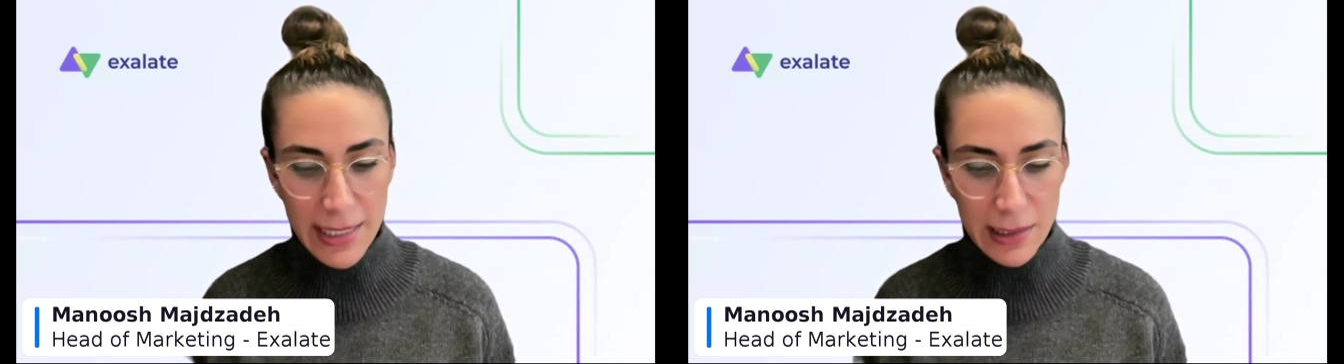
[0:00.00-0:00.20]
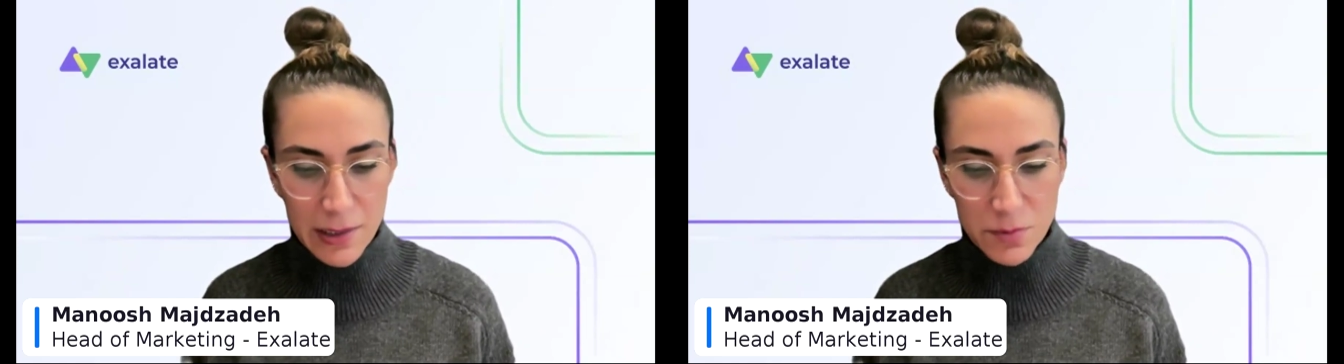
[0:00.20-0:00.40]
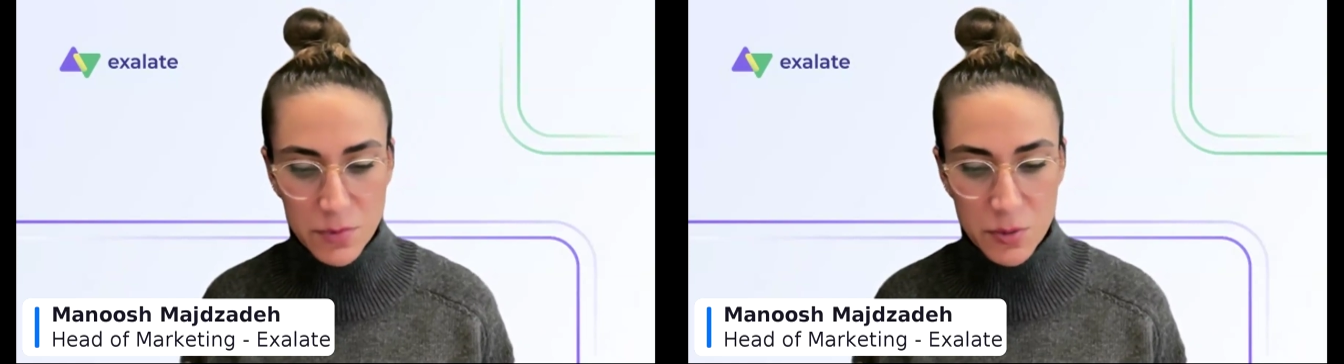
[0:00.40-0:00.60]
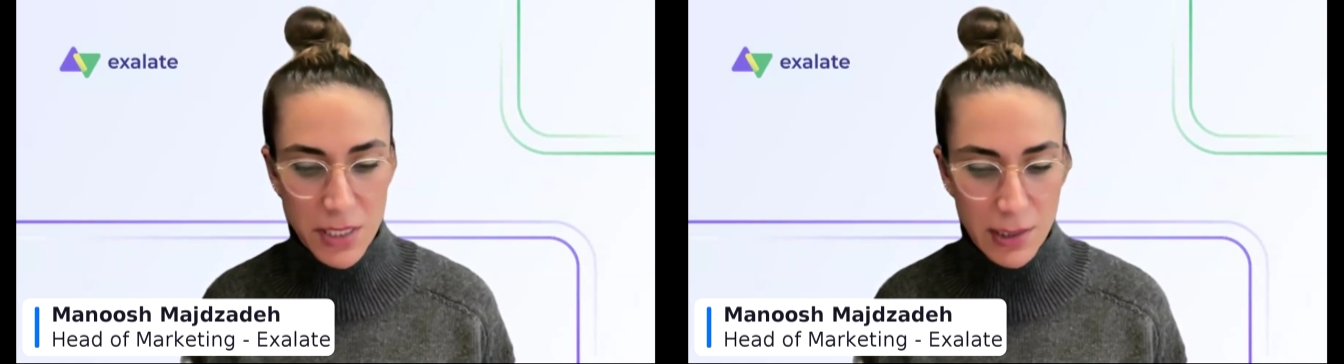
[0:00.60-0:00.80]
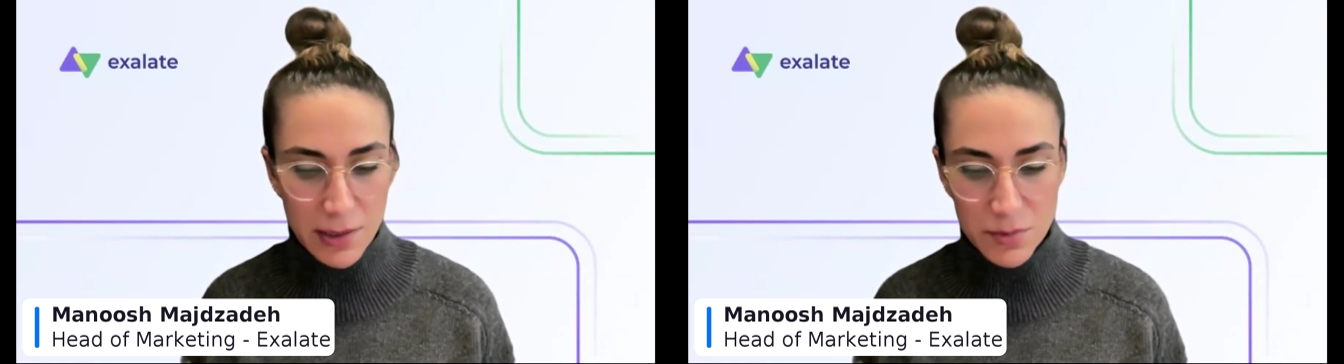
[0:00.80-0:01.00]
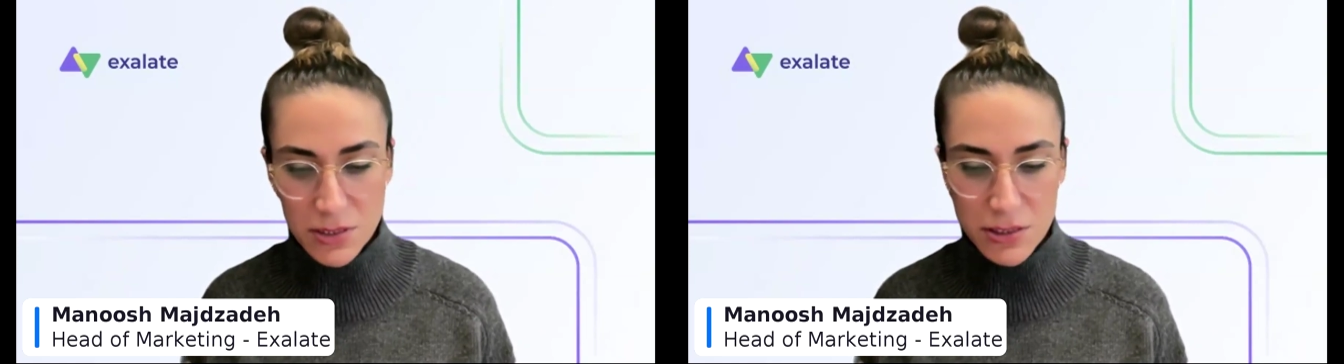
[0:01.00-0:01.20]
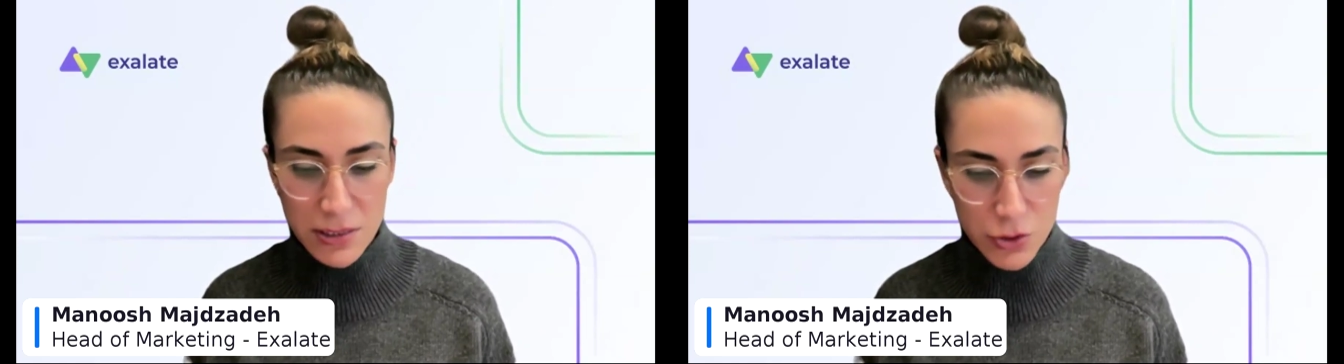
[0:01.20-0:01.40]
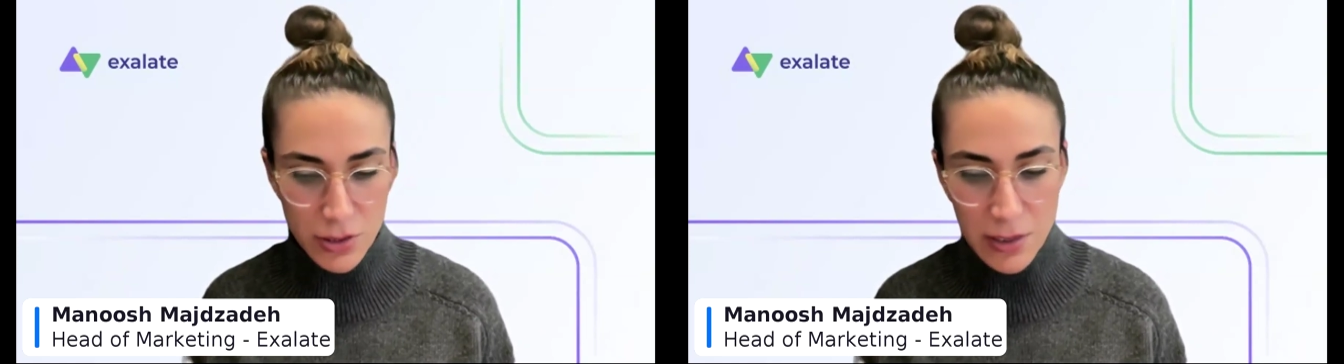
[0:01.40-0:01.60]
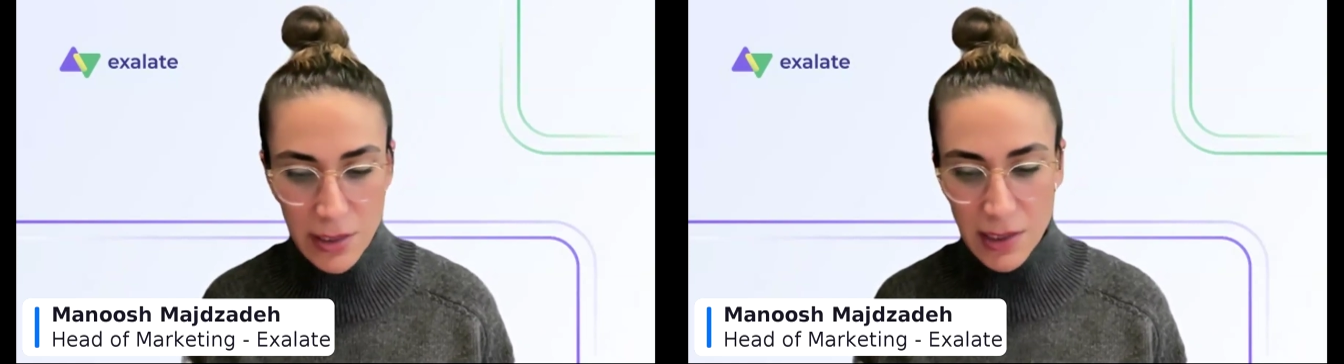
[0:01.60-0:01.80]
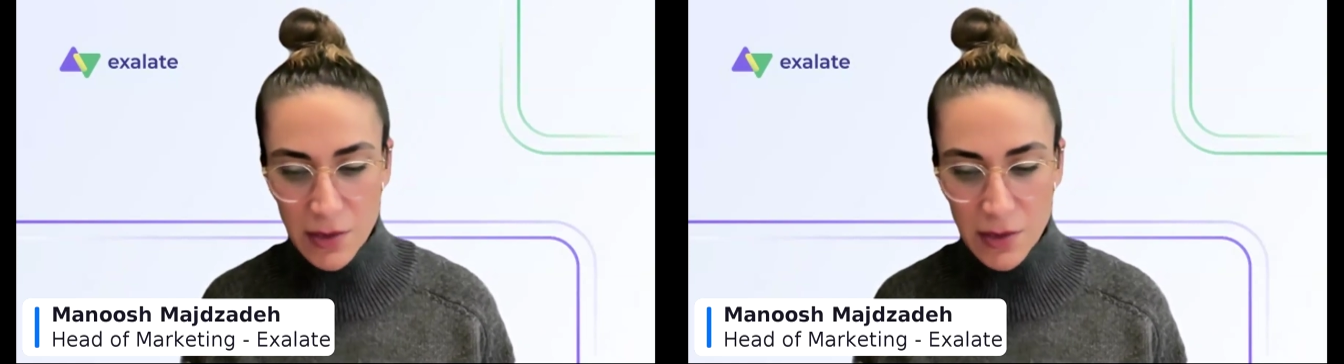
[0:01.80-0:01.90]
ALMs, PLMs, etc.